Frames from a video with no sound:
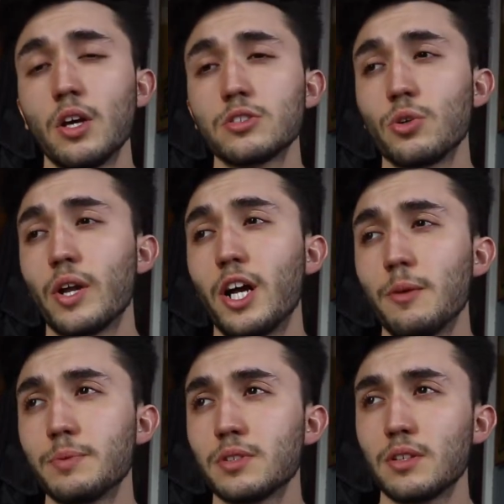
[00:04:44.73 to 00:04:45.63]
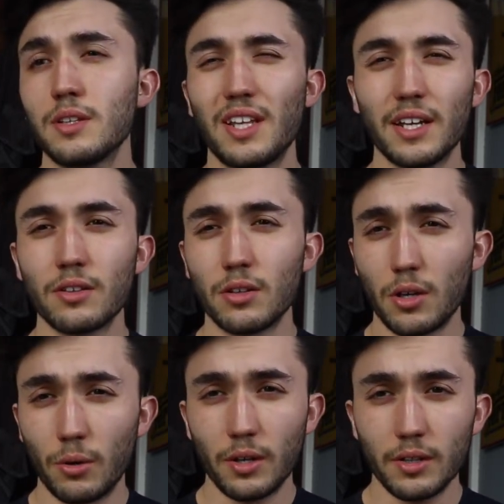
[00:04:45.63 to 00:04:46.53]
So it helps lighten the
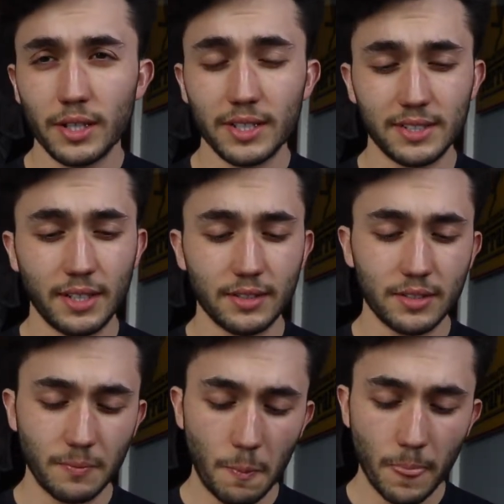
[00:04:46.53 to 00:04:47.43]
load in a sense.